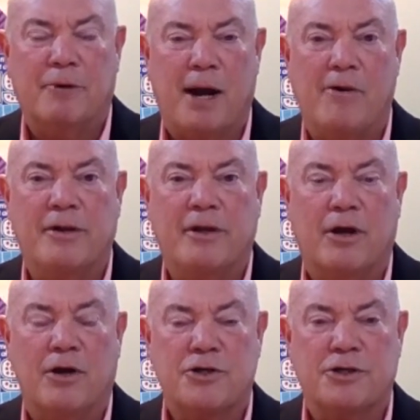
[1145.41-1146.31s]
prior to the
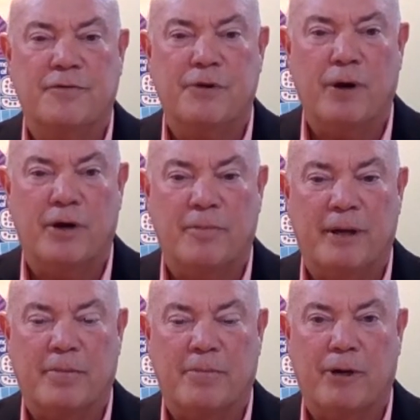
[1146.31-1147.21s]
auction if you wanted to
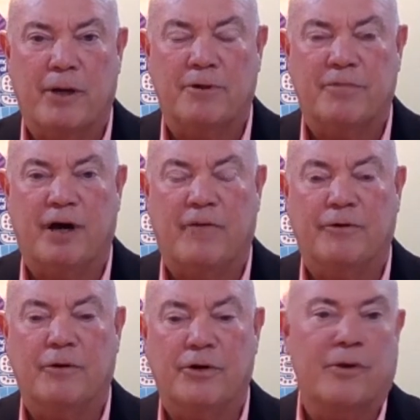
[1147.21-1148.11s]
make a preemptive offer,
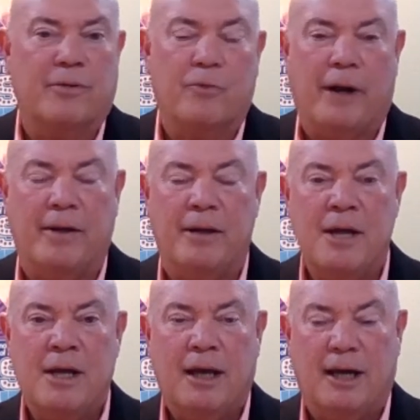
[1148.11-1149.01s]
or you can wait
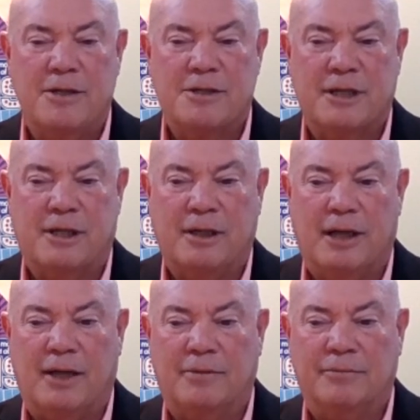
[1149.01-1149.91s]
until
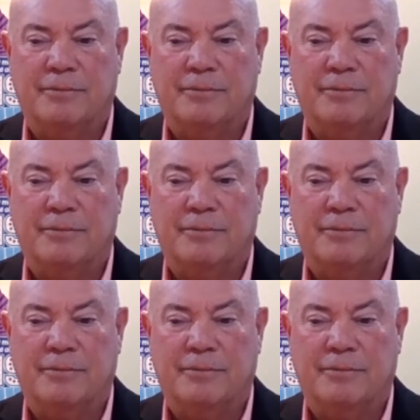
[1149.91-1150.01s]
uh,